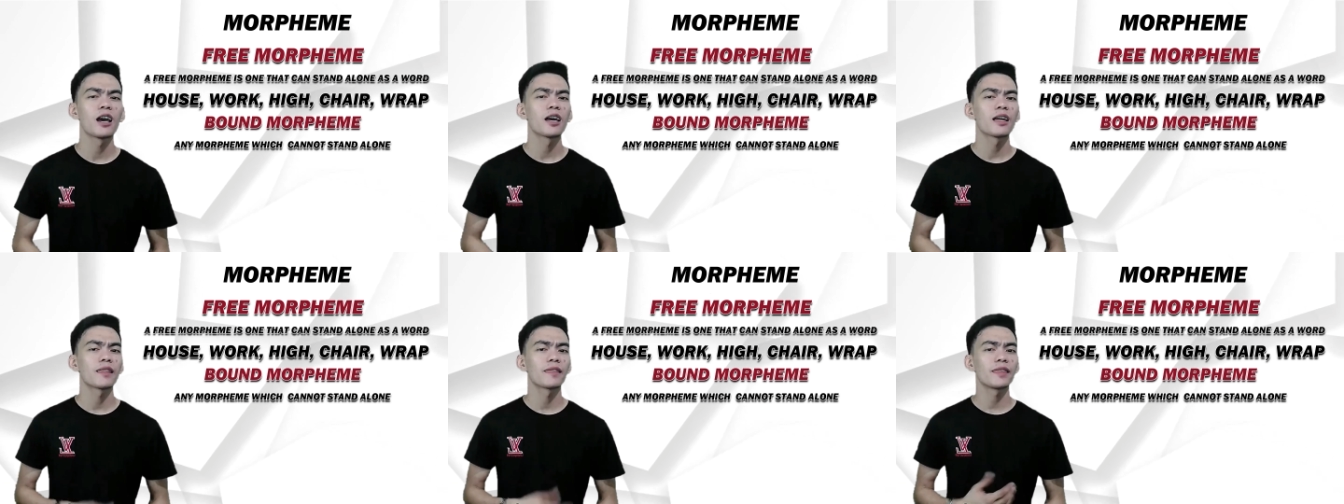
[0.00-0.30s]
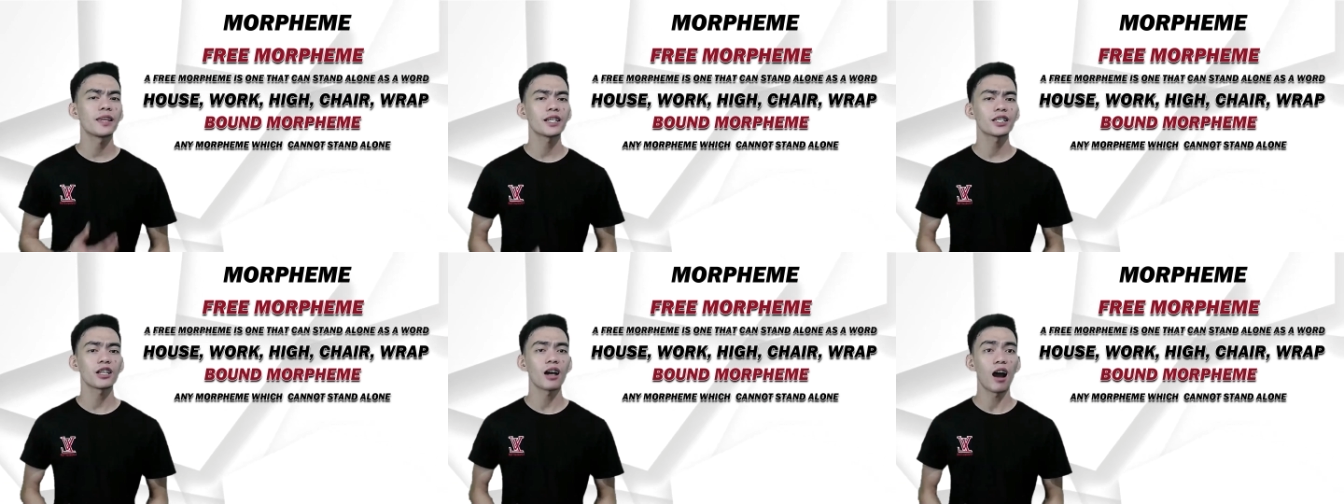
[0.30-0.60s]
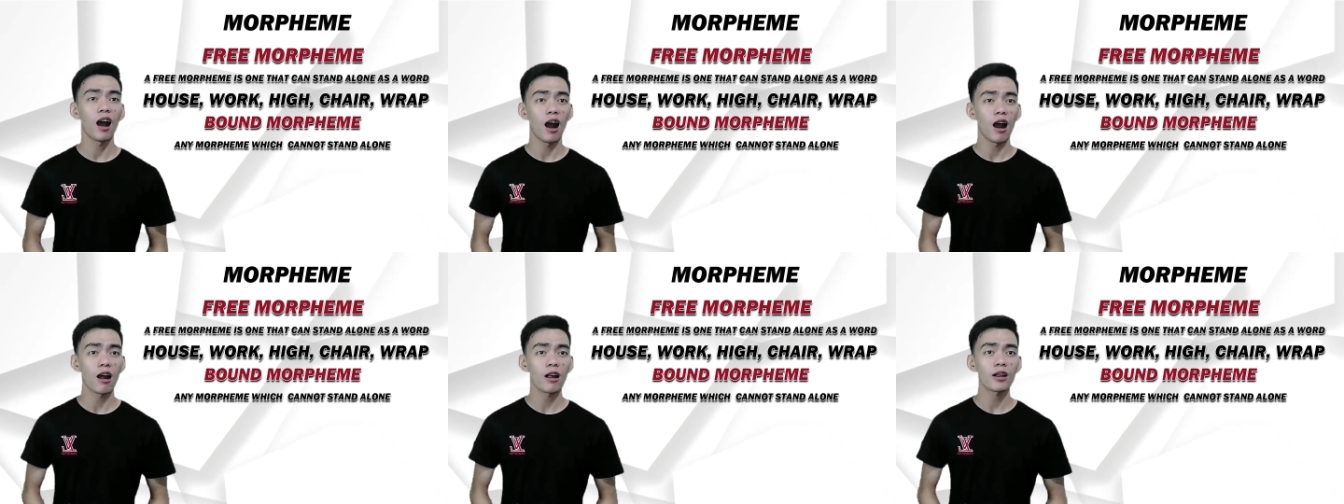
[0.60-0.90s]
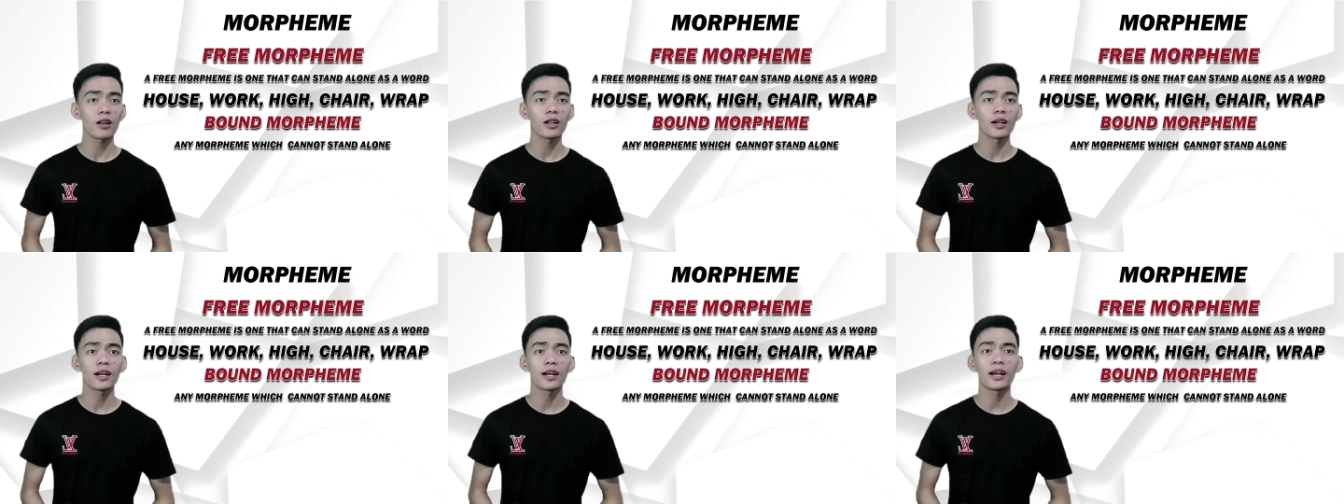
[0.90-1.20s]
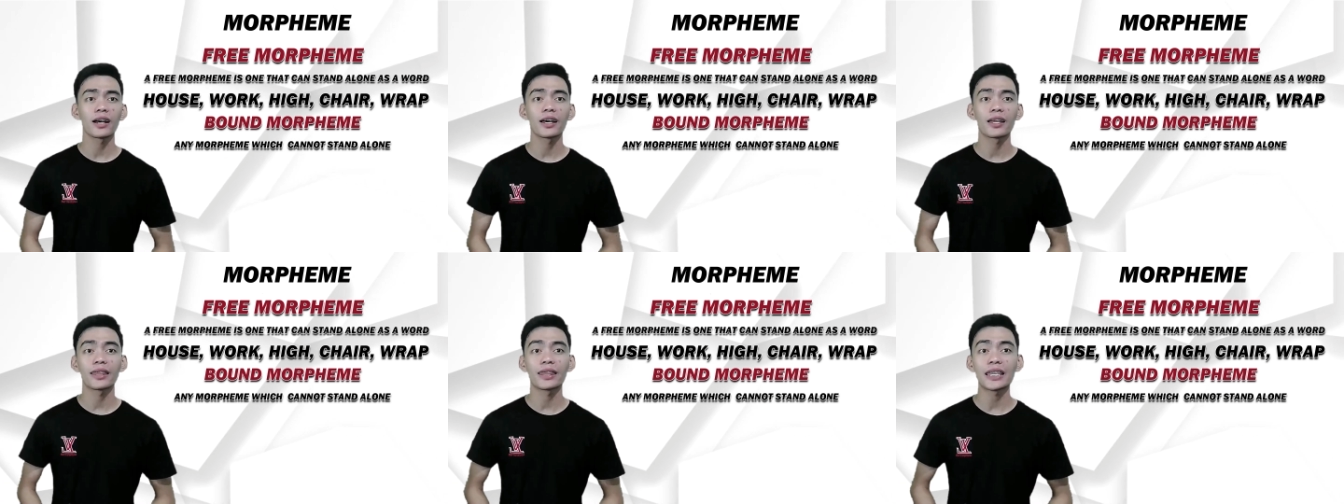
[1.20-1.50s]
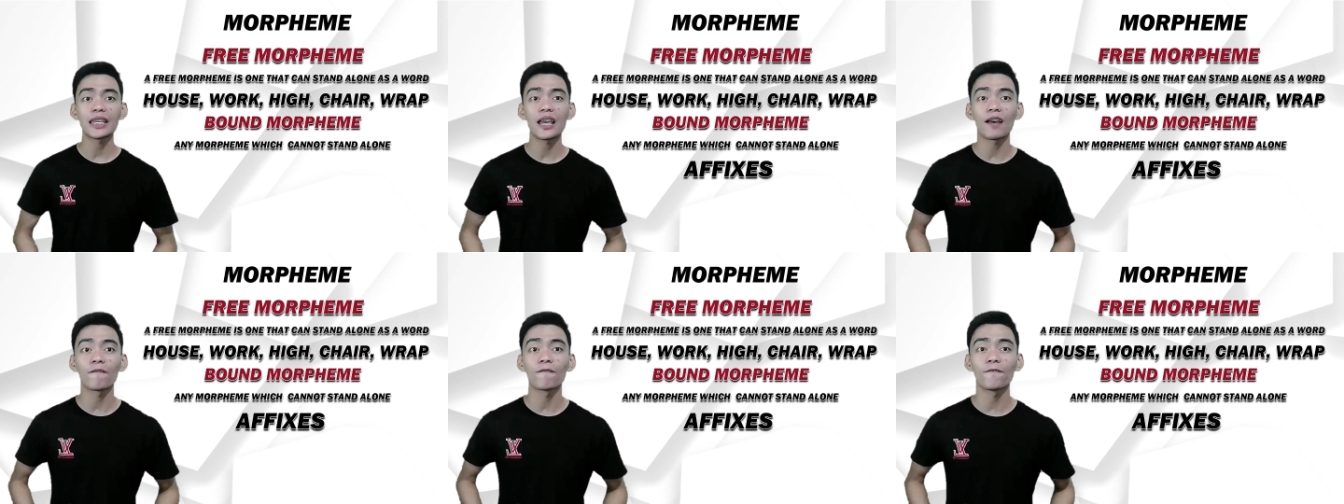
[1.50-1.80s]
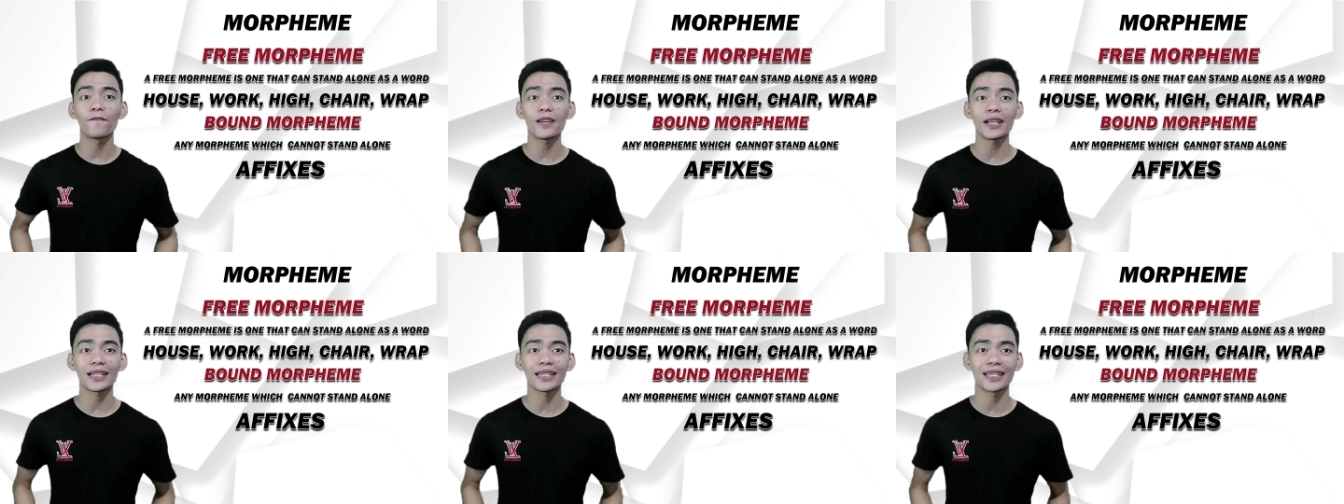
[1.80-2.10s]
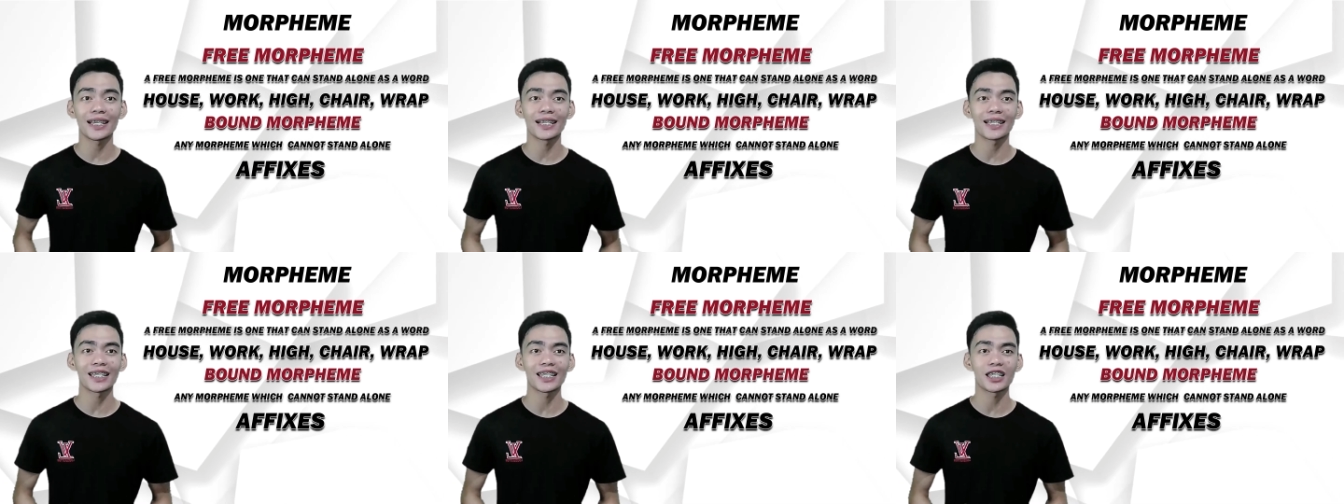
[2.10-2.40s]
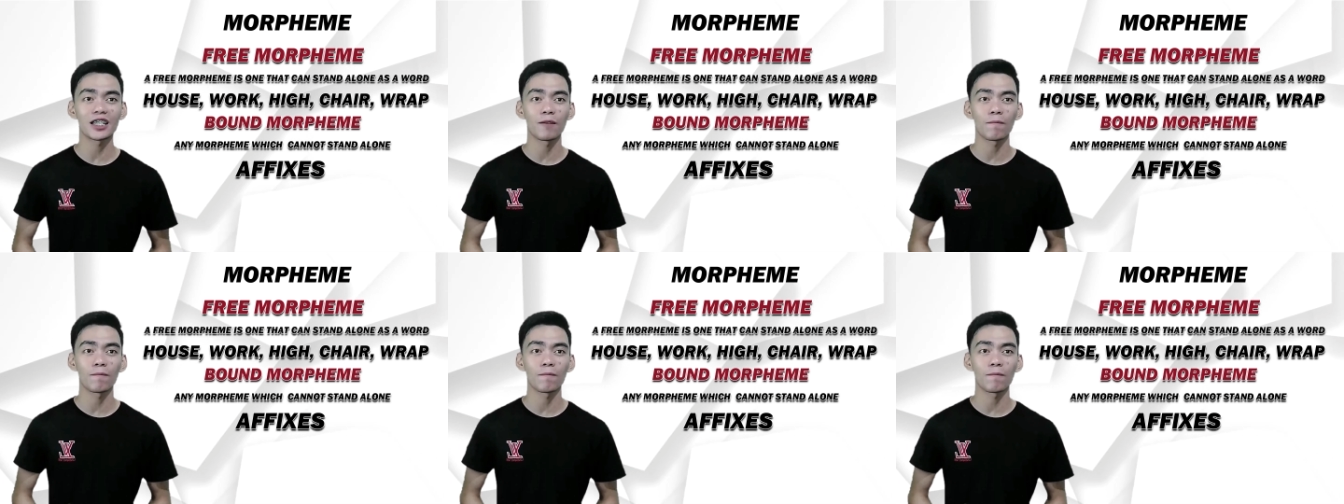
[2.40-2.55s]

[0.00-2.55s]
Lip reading: These are the affixes,